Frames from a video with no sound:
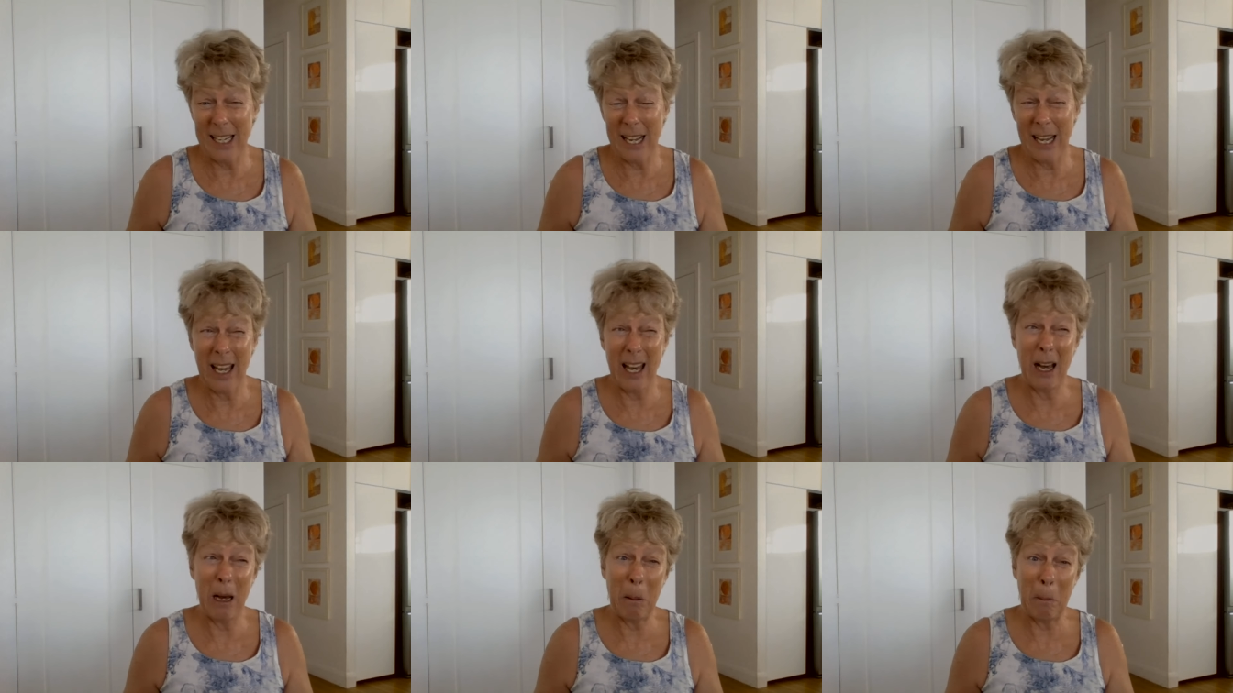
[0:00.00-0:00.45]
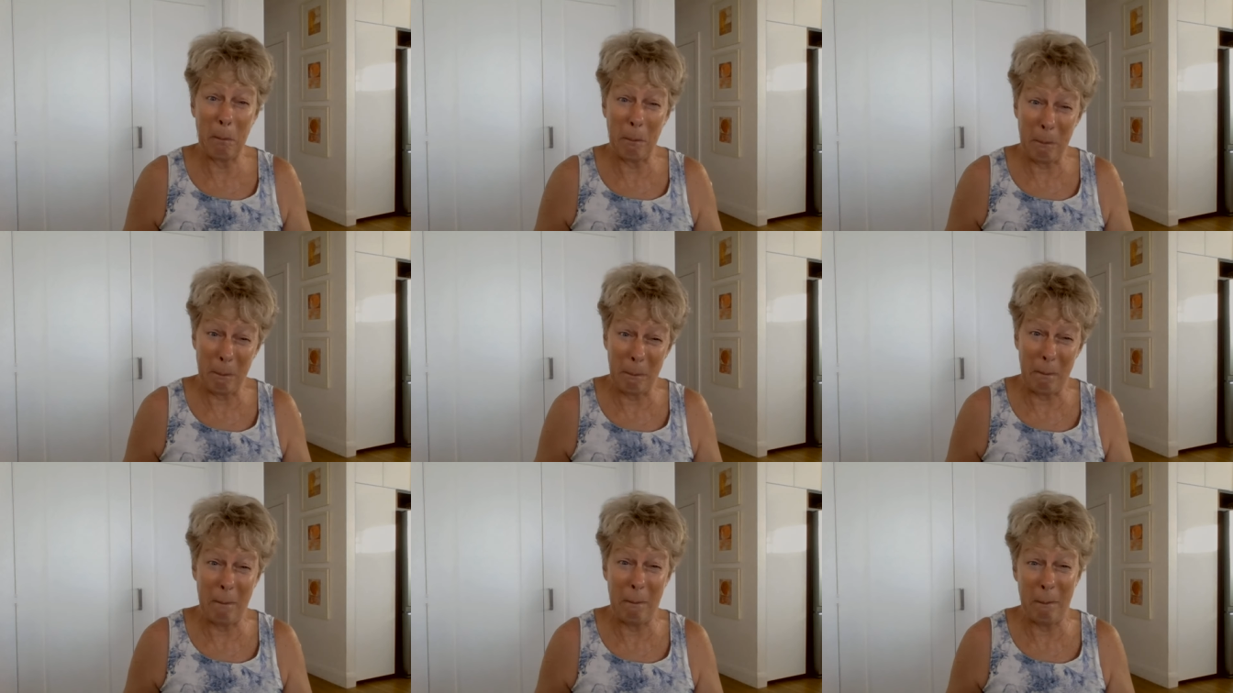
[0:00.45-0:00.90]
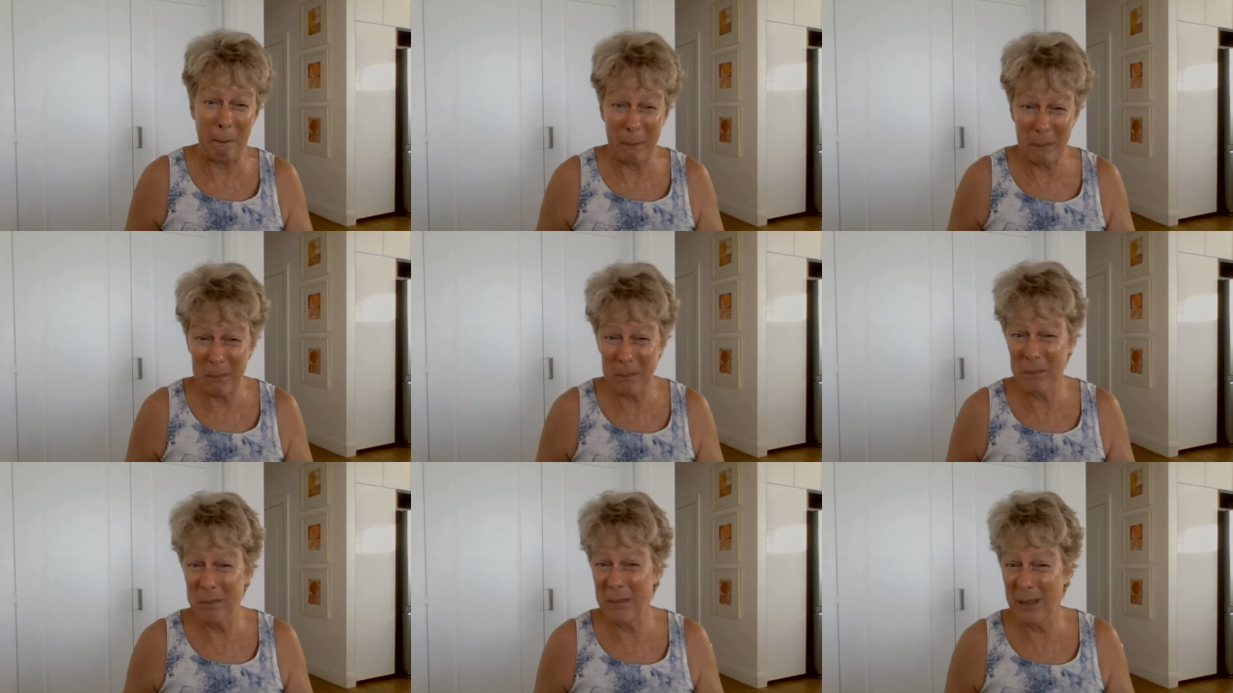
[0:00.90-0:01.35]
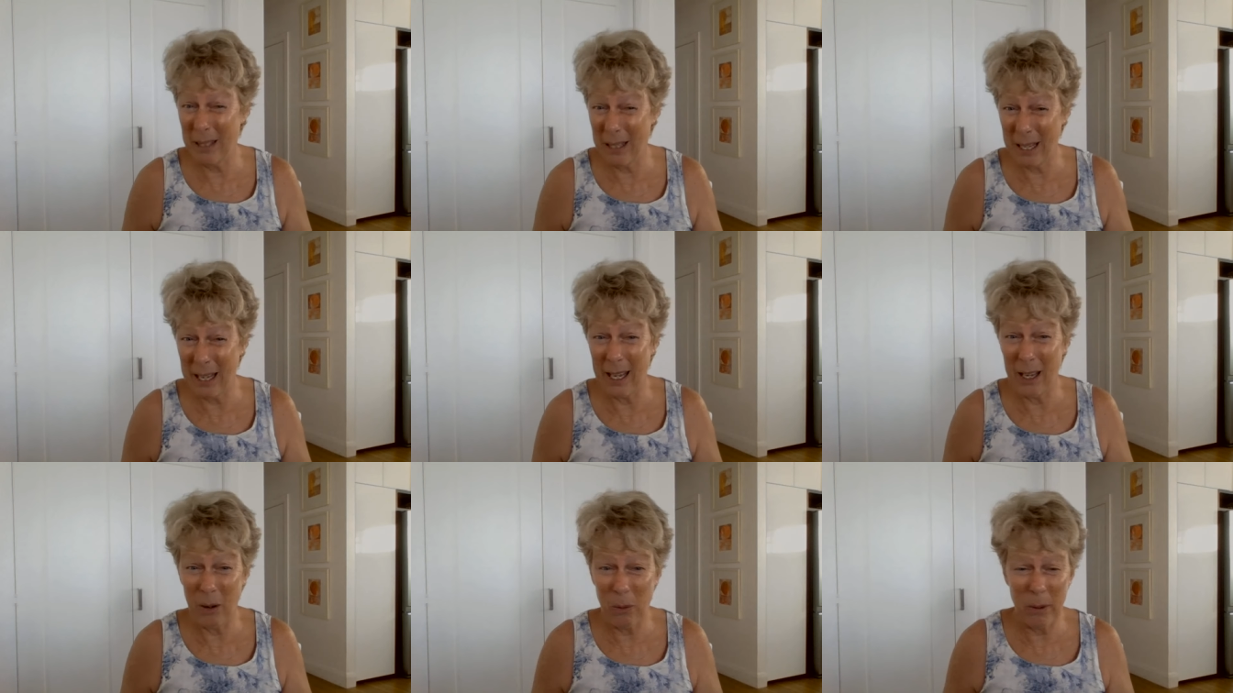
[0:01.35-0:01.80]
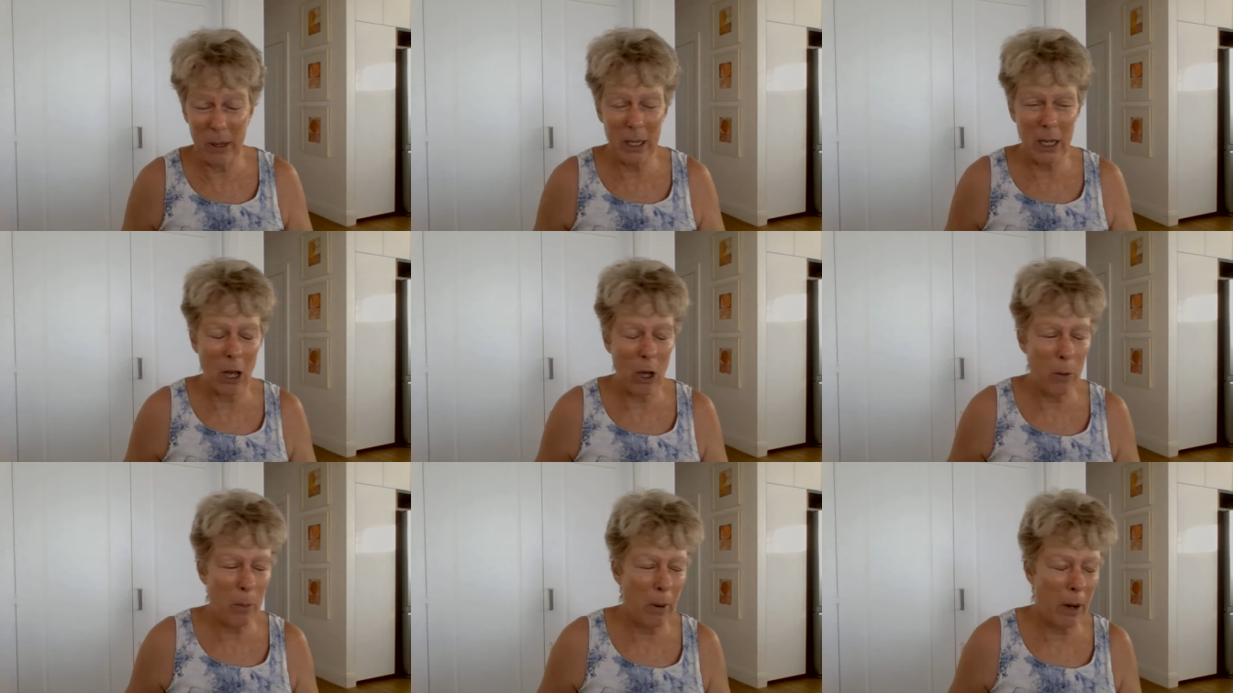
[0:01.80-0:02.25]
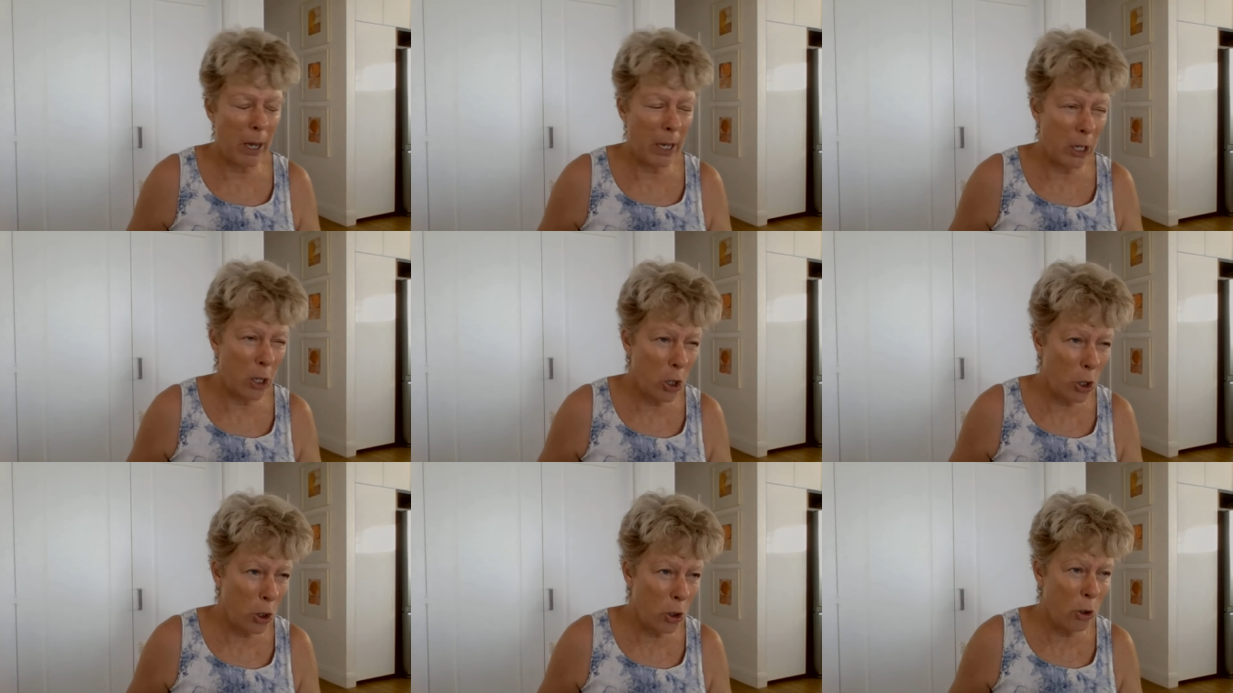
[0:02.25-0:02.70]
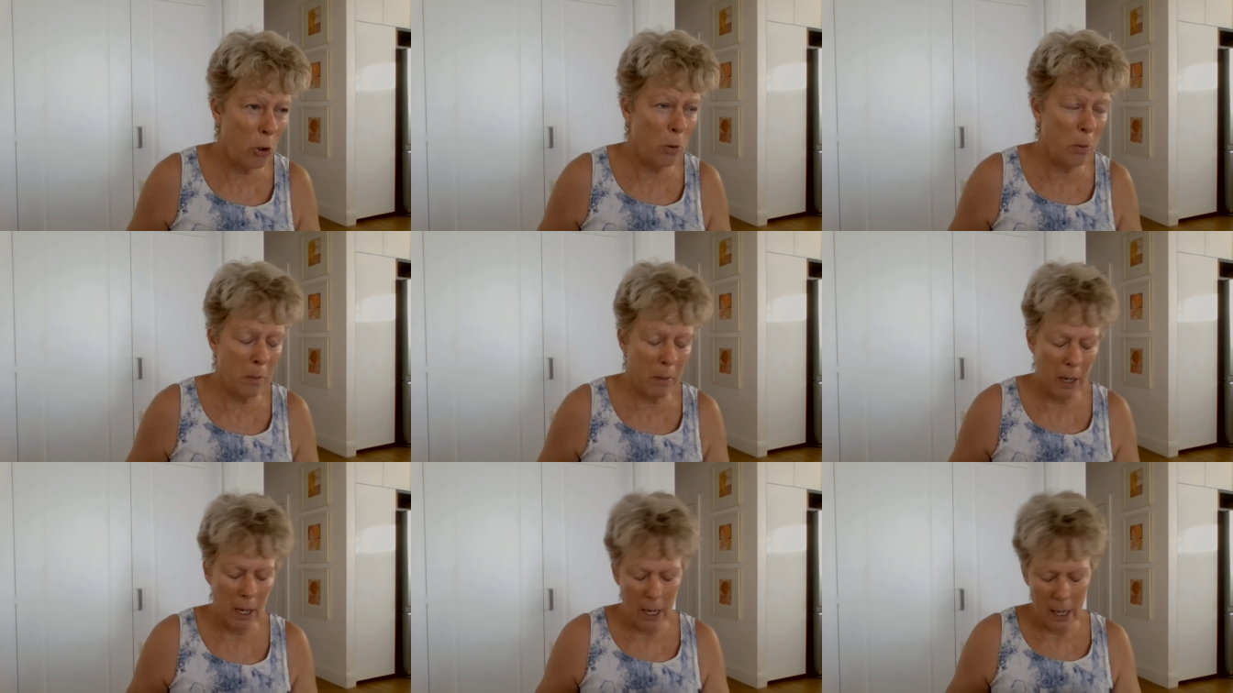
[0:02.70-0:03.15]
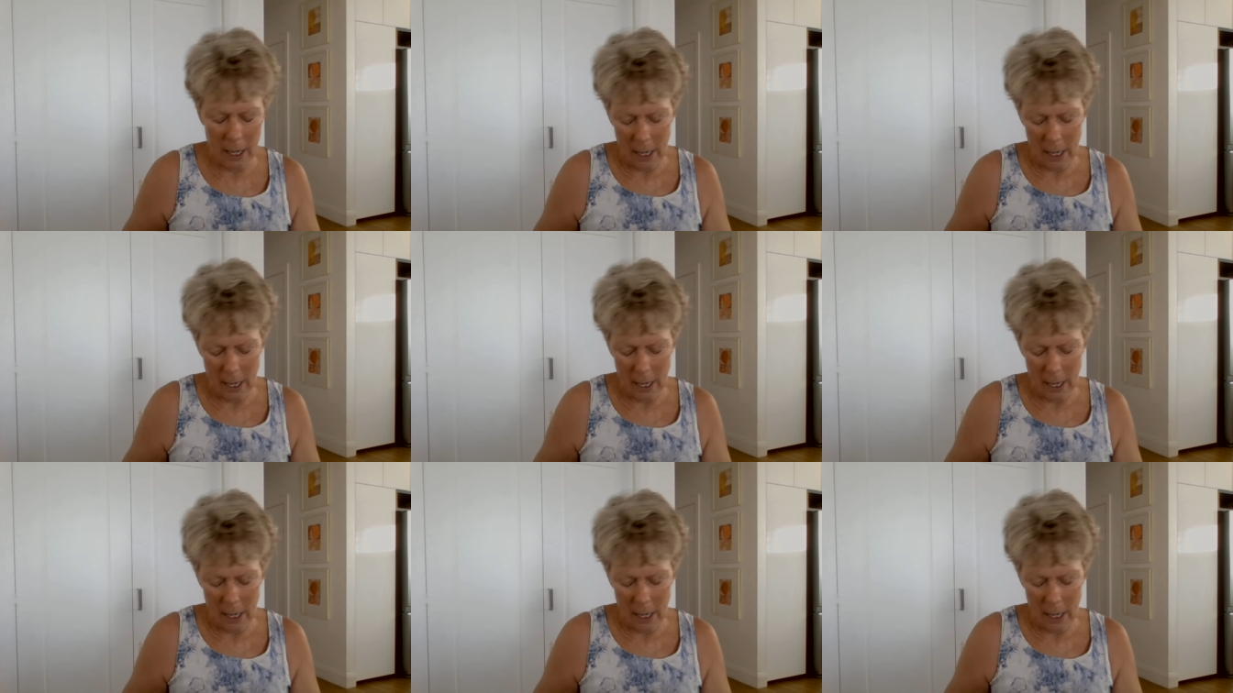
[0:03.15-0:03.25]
now. Yeah, we know by whom.